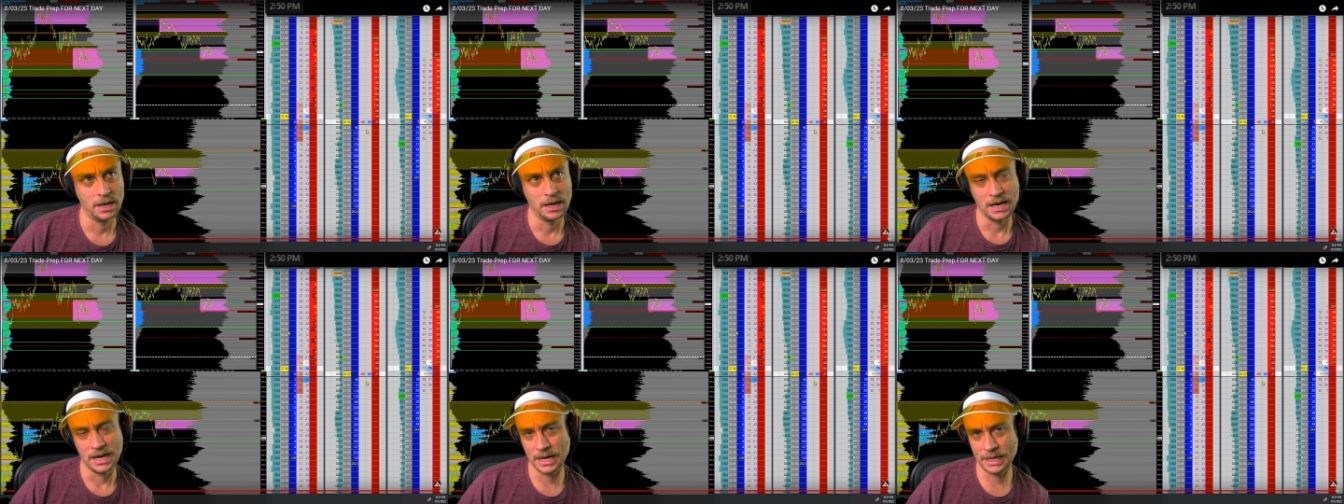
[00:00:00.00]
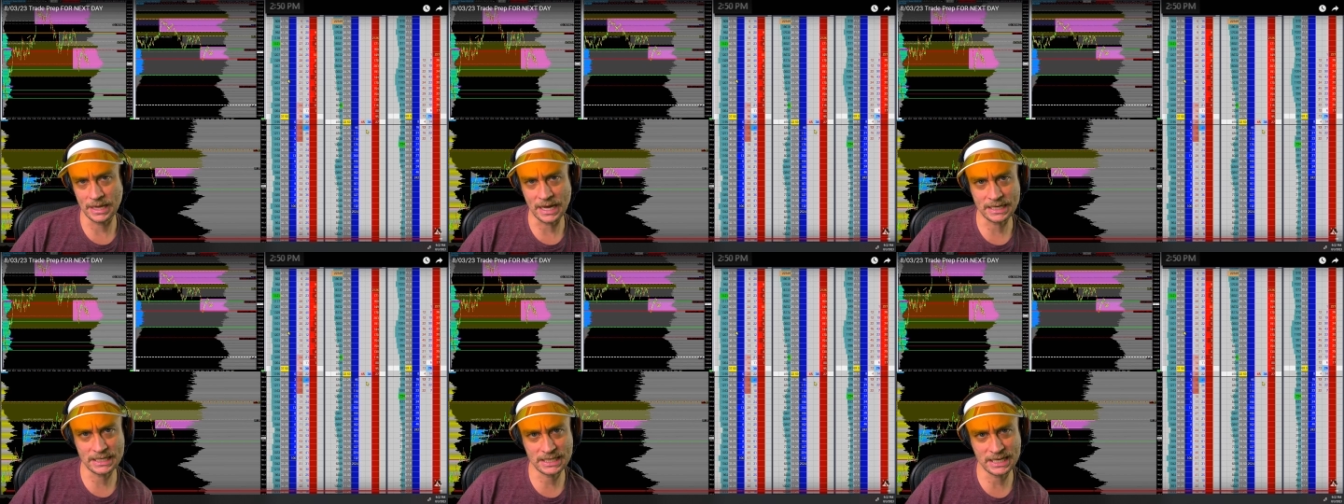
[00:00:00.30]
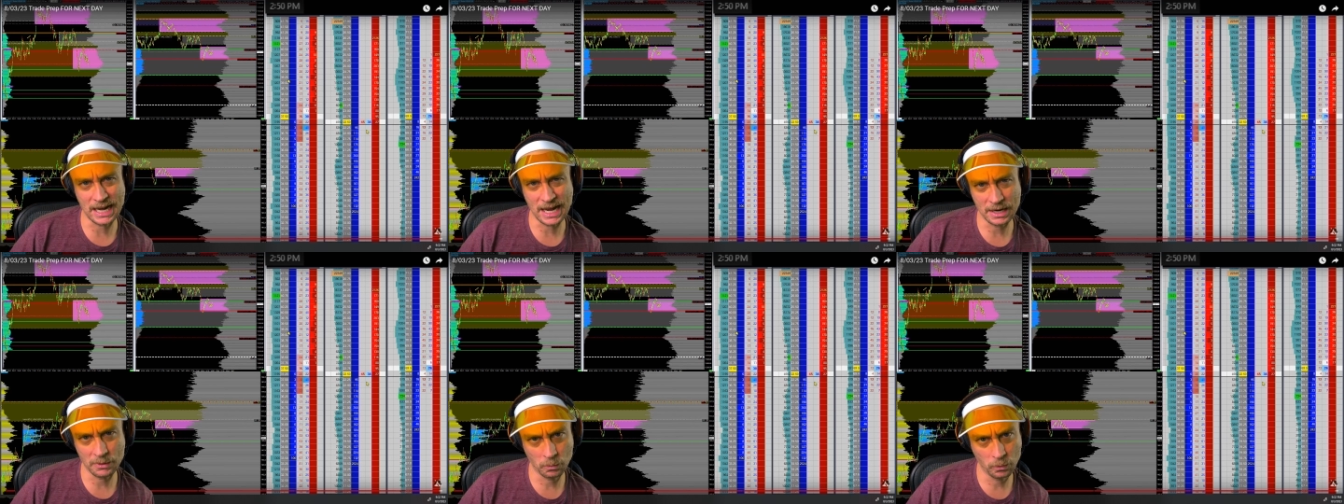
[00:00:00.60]
And that's
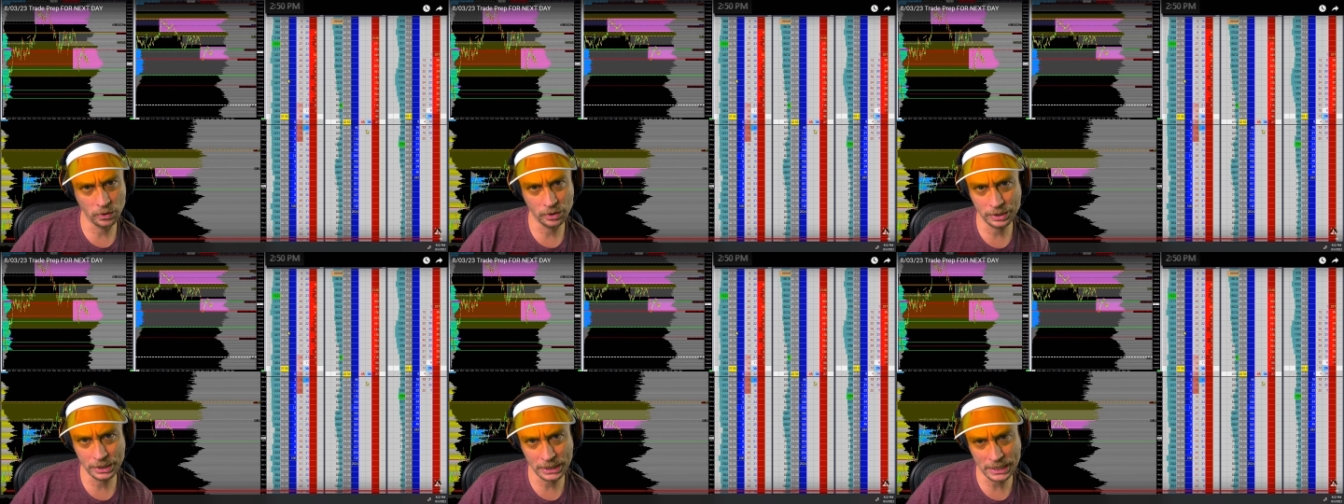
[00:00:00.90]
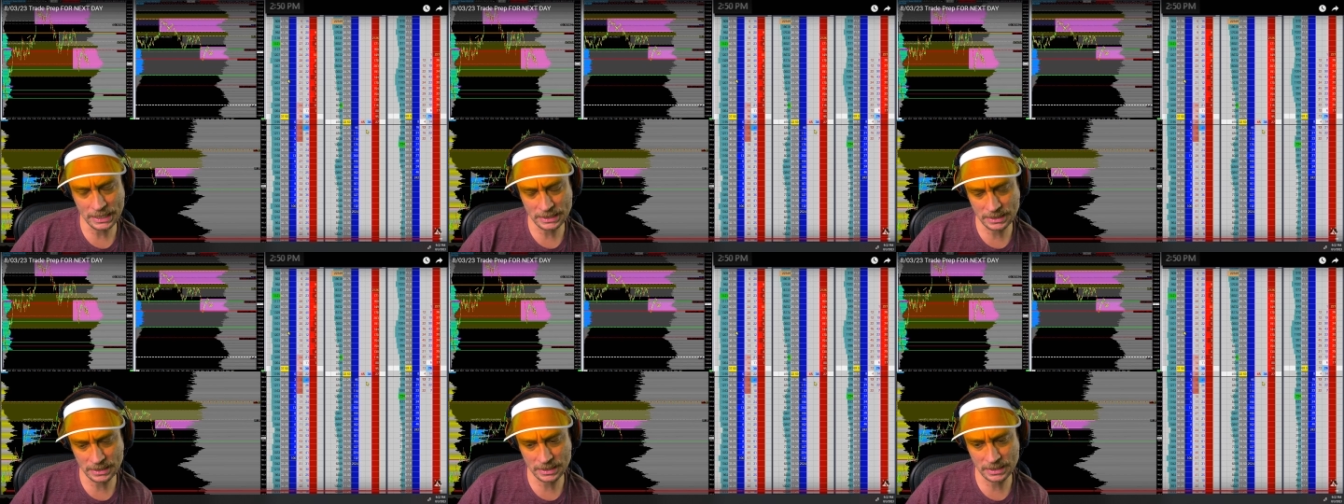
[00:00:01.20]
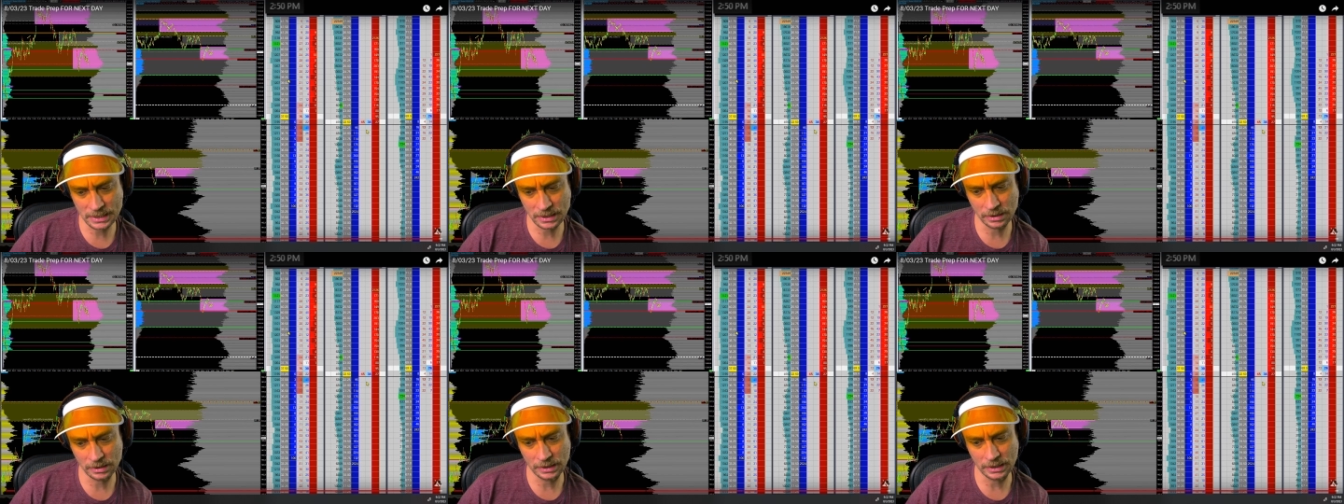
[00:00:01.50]
not really
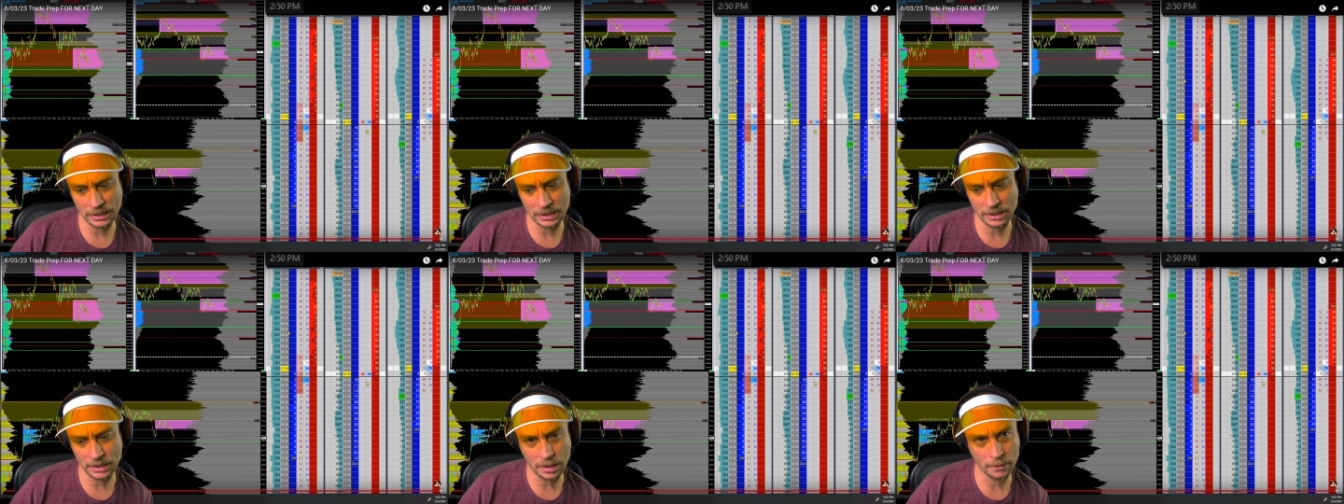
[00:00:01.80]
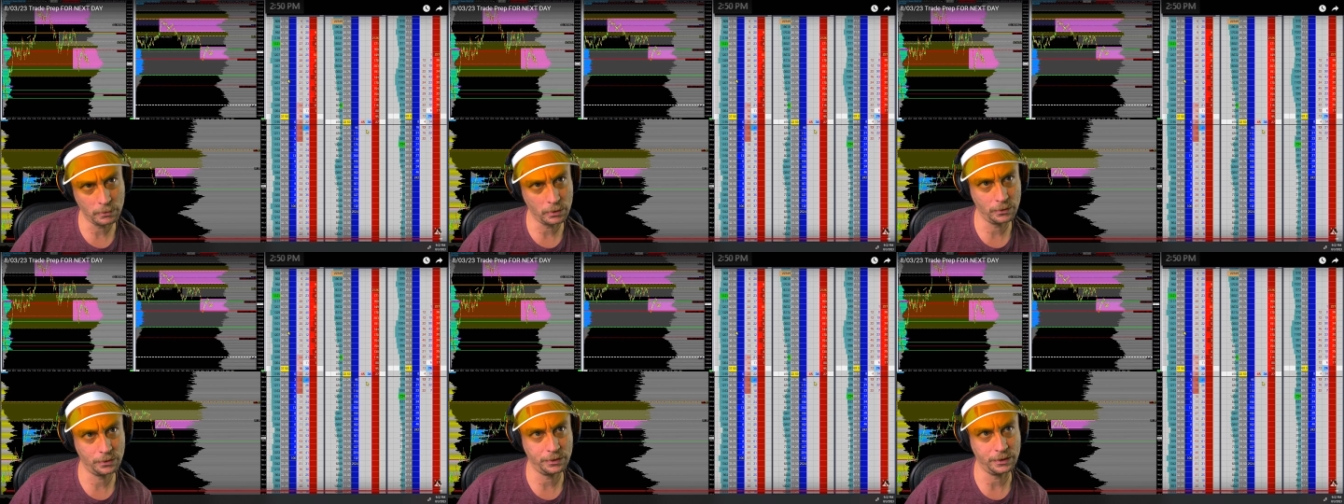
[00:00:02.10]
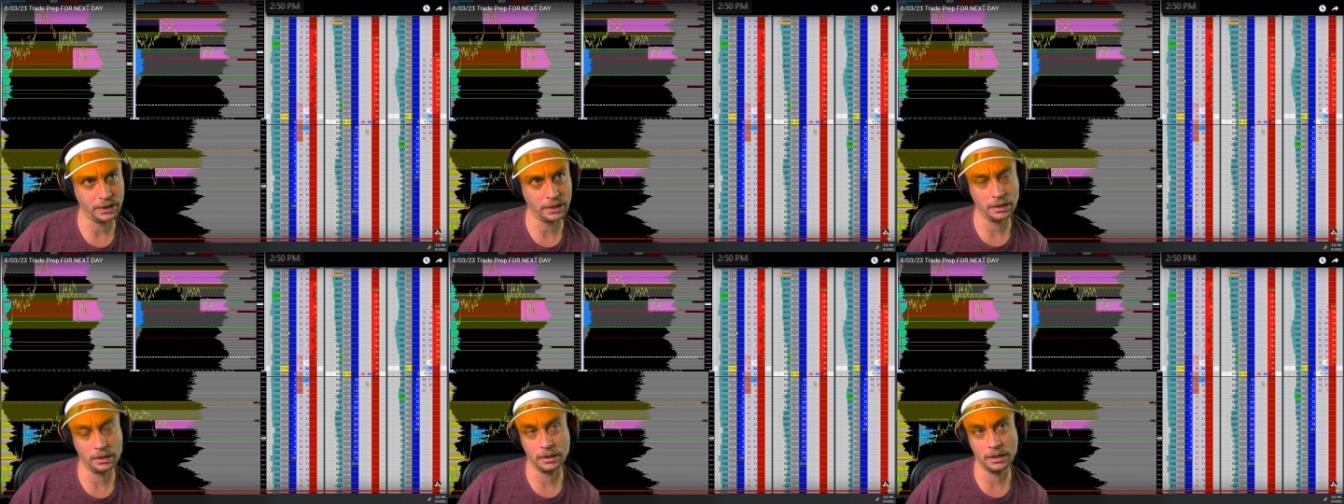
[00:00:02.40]
necessarily a number
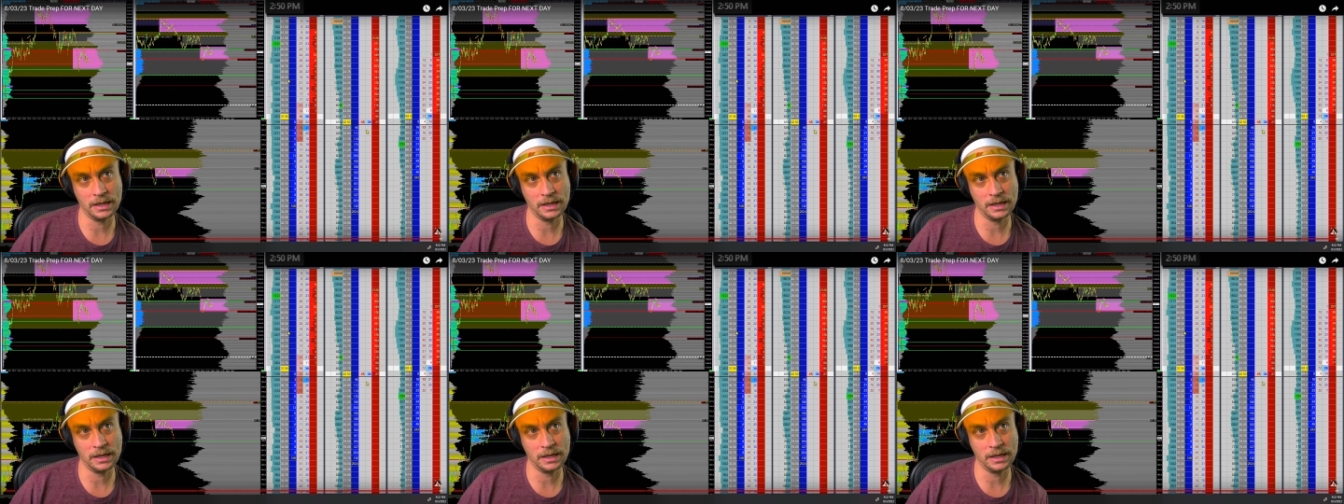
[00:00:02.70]
thing.